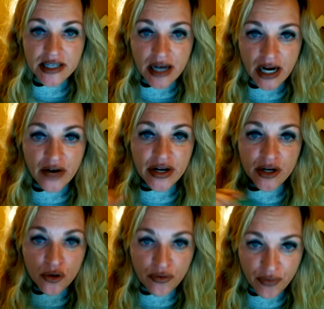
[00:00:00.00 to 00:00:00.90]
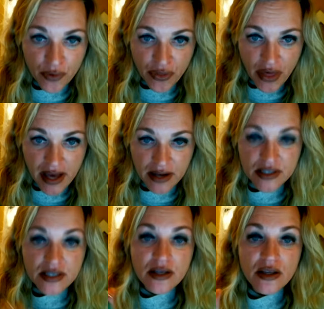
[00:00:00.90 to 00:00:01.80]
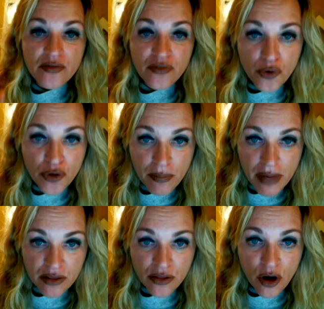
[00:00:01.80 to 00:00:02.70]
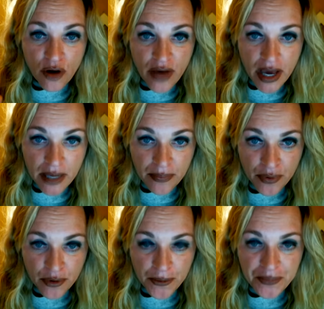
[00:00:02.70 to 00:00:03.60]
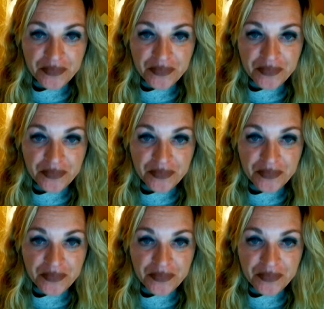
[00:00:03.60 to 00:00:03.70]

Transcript: are in your fourth house for the month of April.